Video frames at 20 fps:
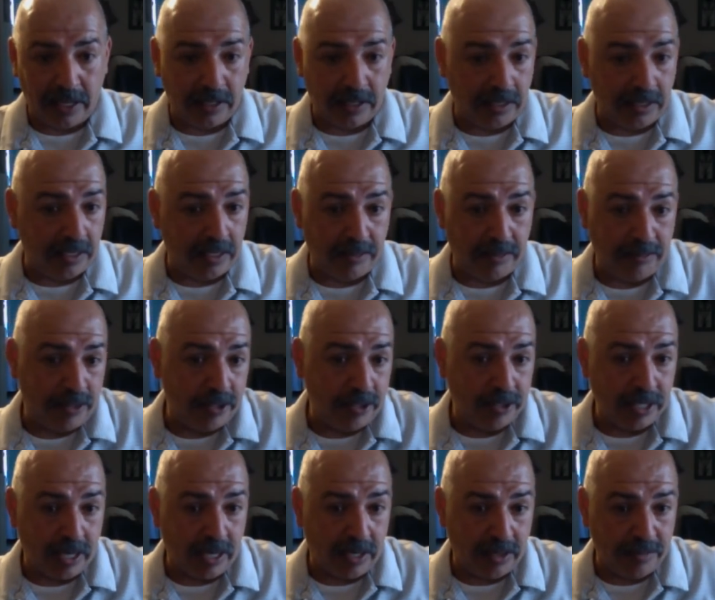I'm
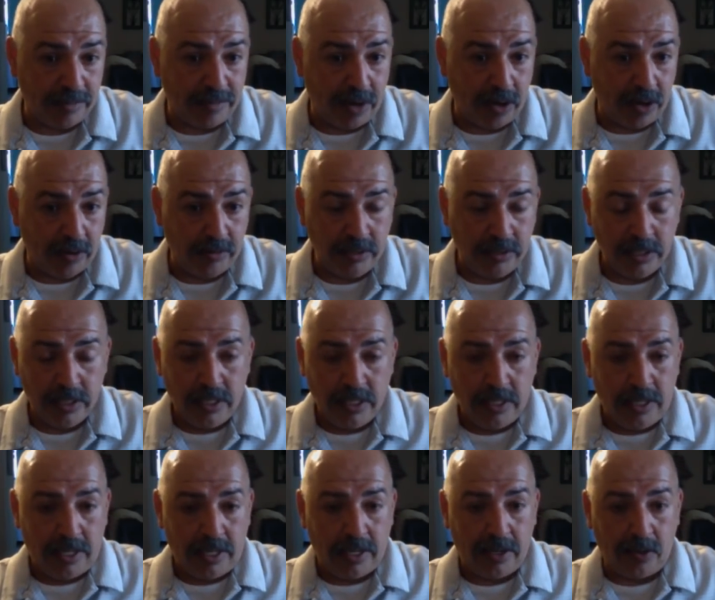usually on the phone,
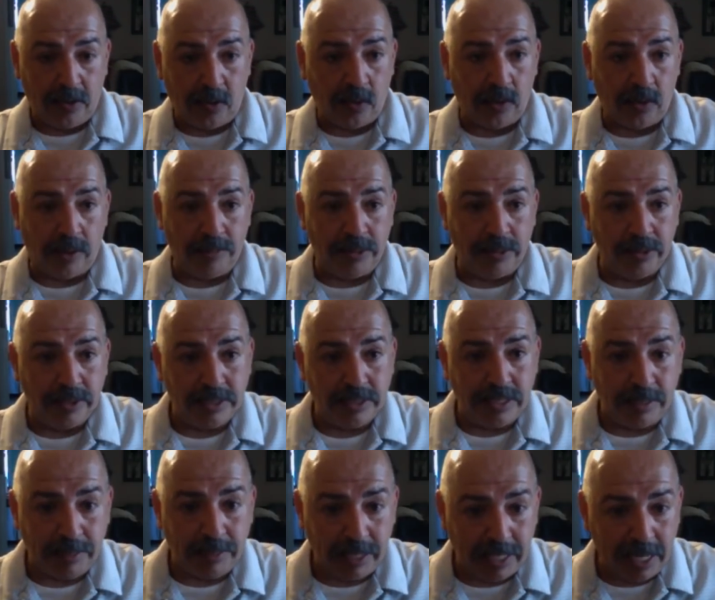or I'm doing
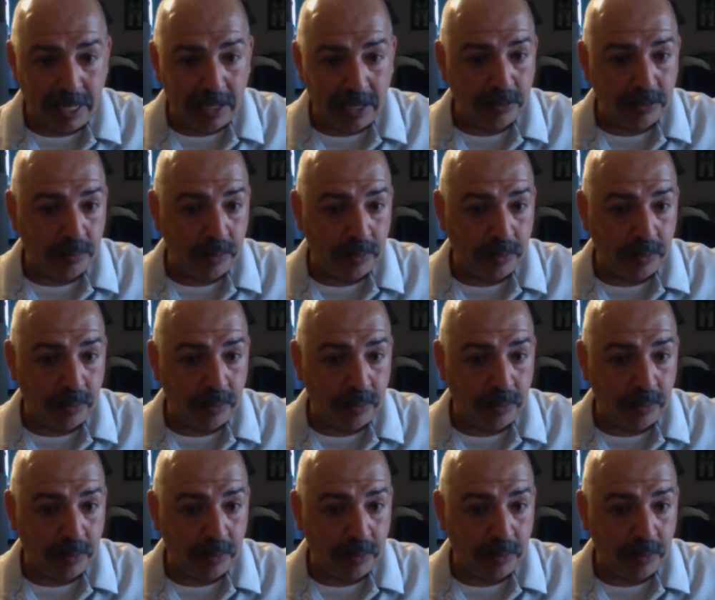something else.